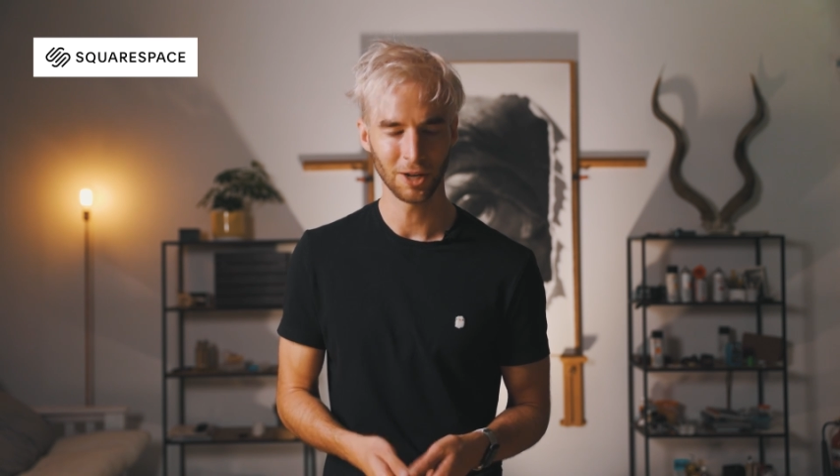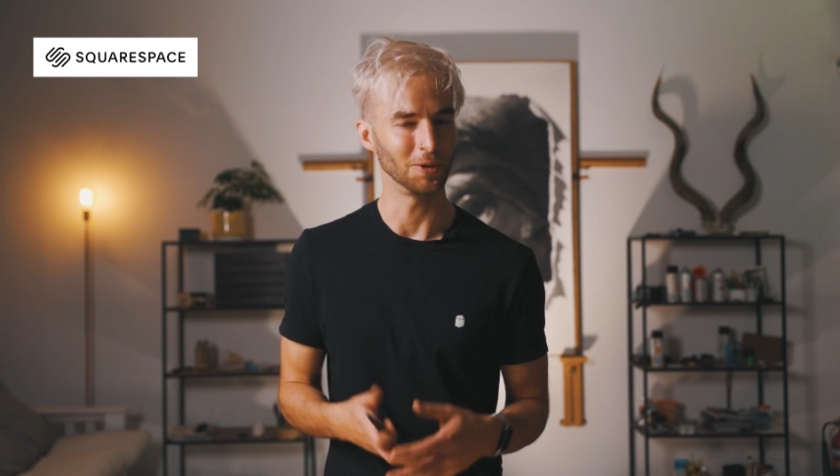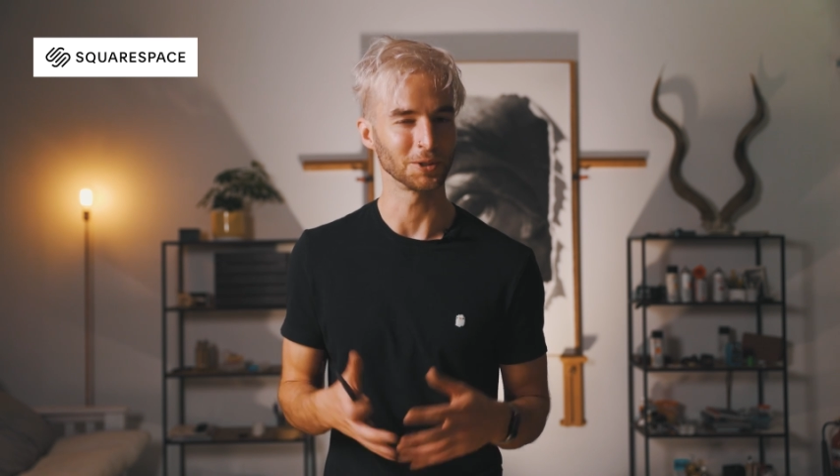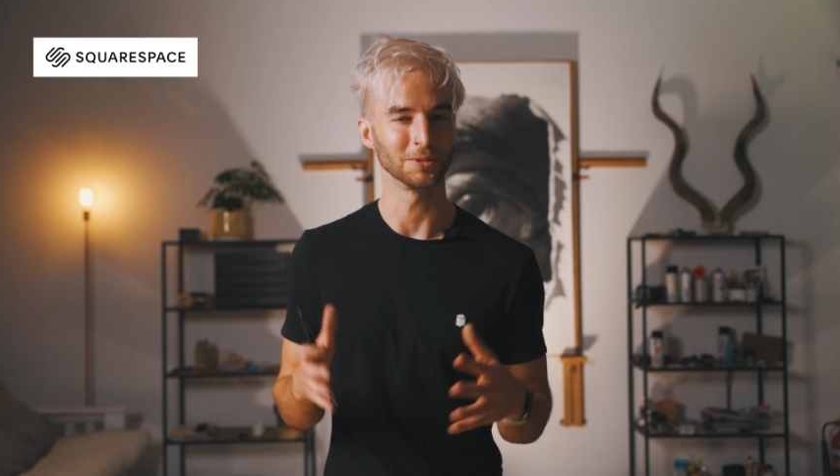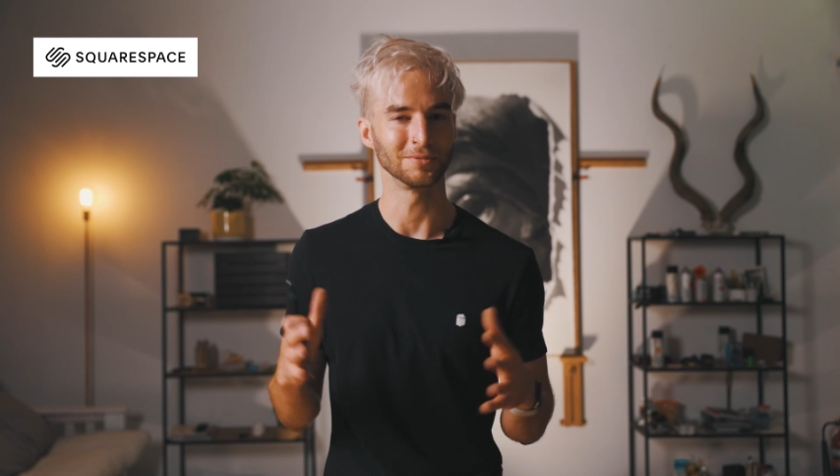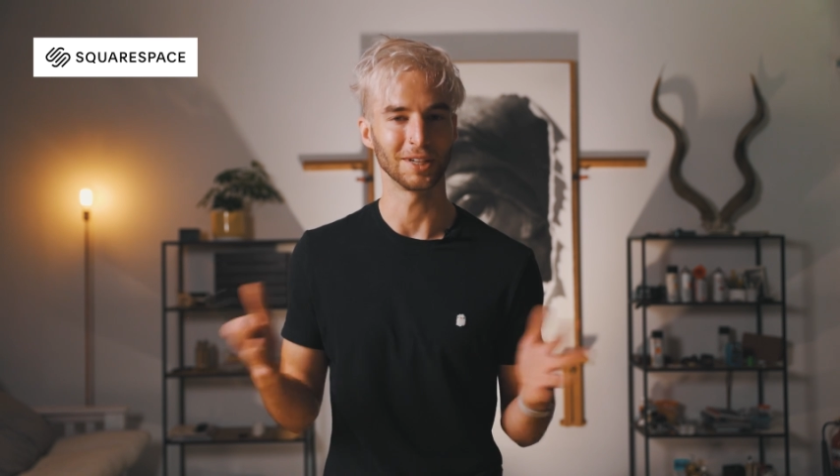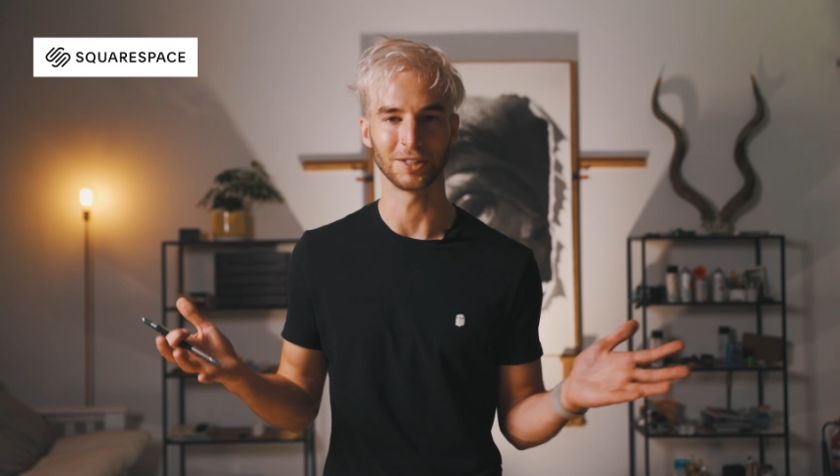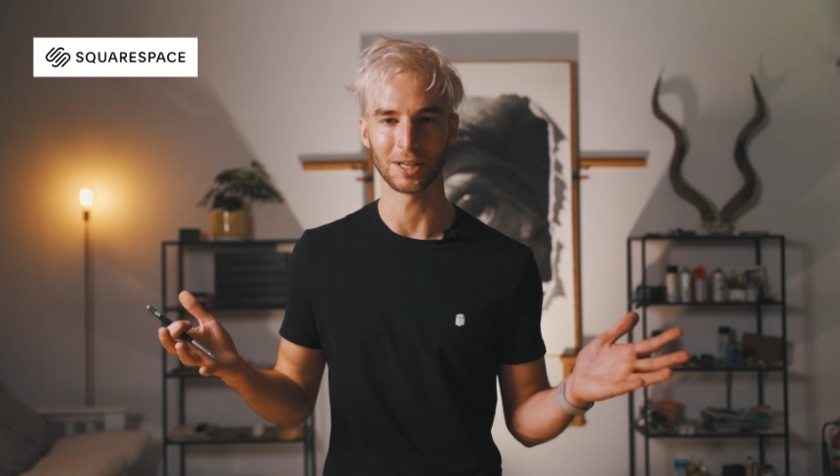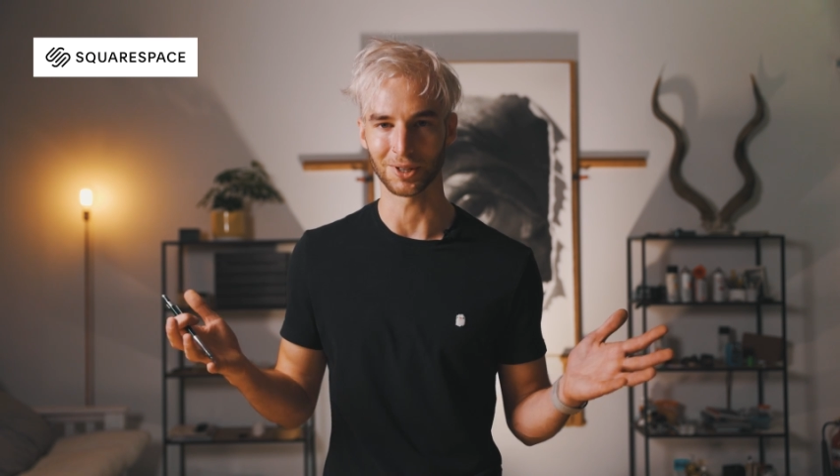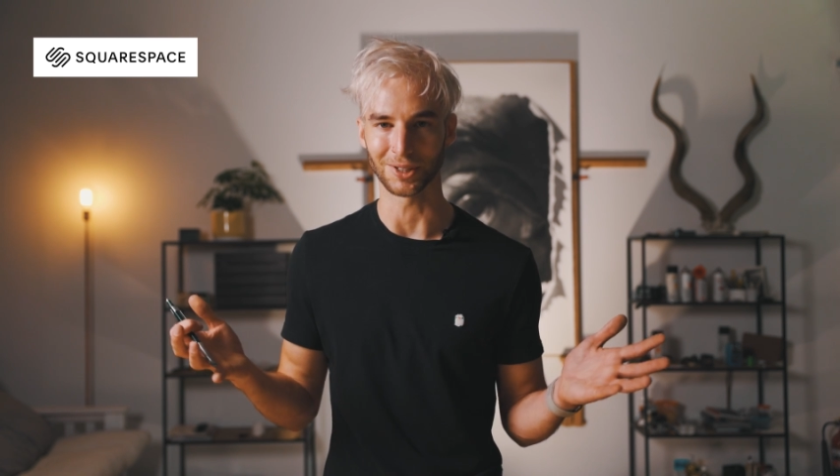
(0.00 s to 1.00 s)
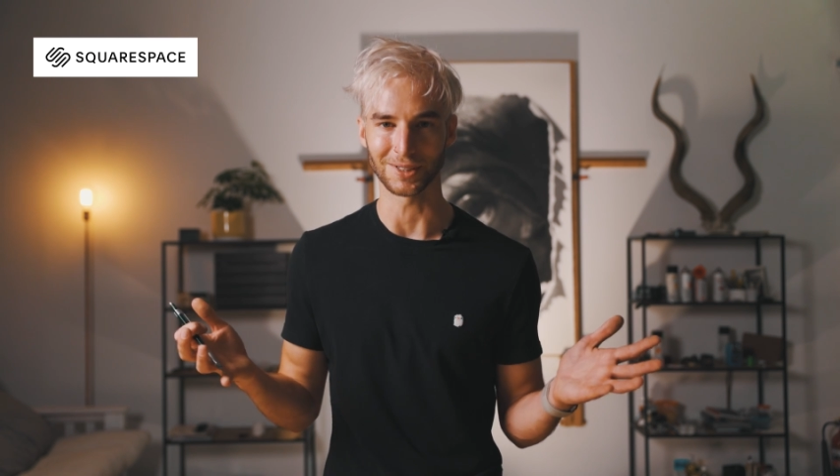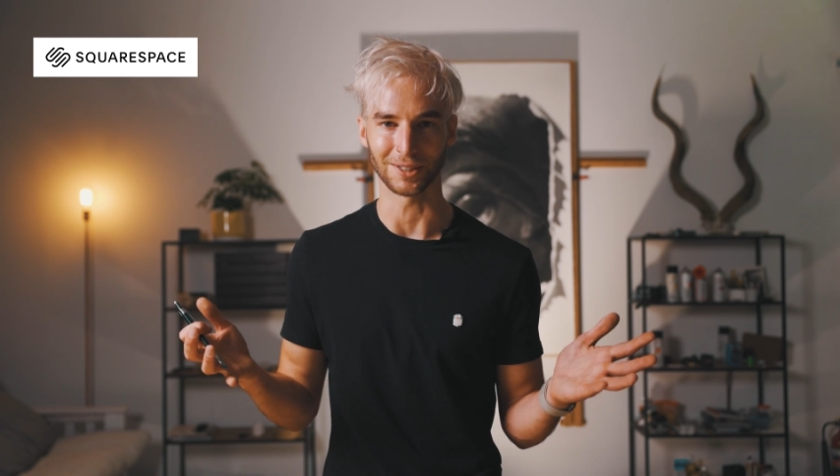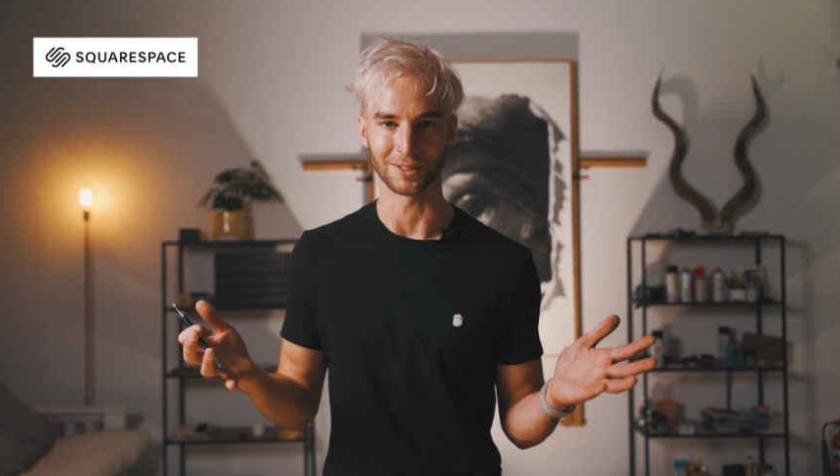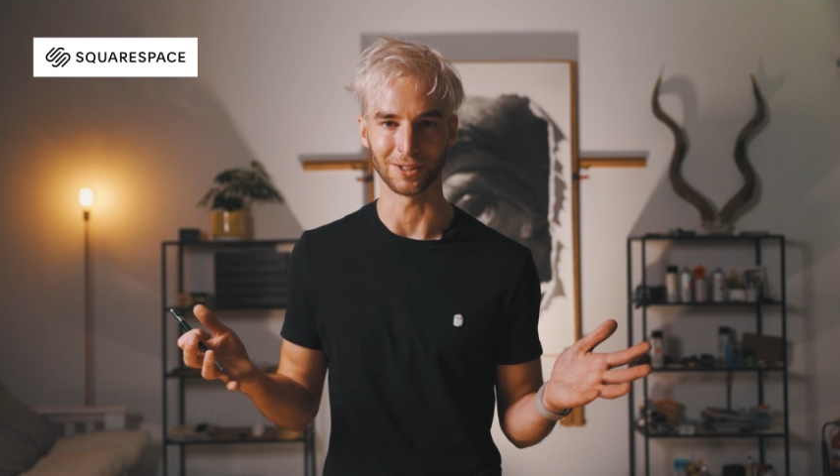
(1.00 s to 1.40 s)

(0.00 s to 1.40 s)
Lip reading: Also, every time I got stuck,